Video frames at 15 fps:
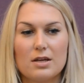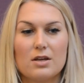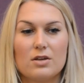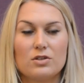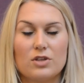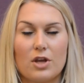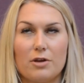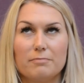
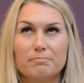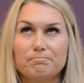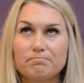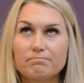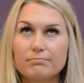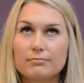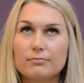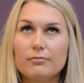So
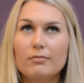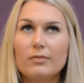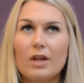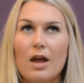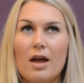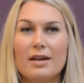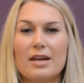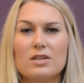
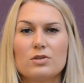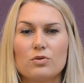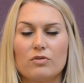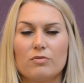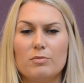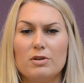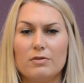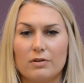I guess sort of
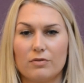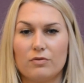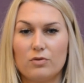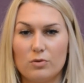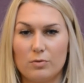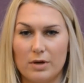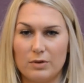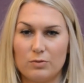moving
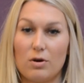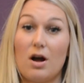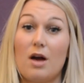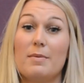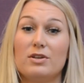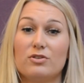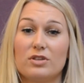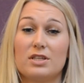forward, what
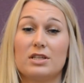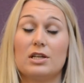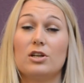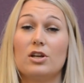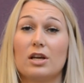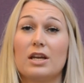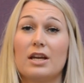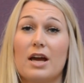I'm interested in
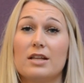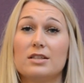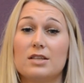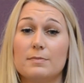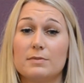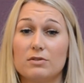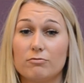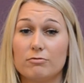looking at in
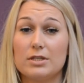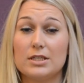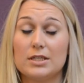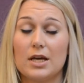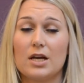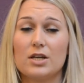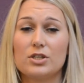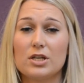terms of
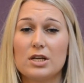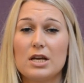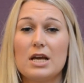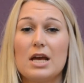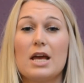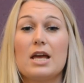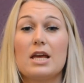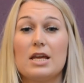research
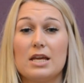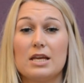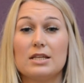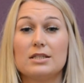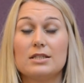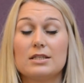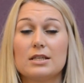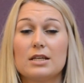
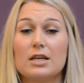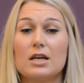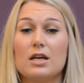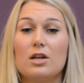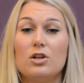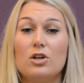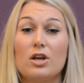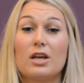is
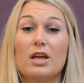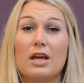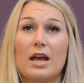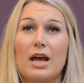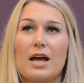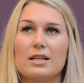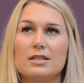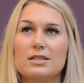looking
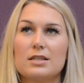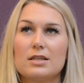at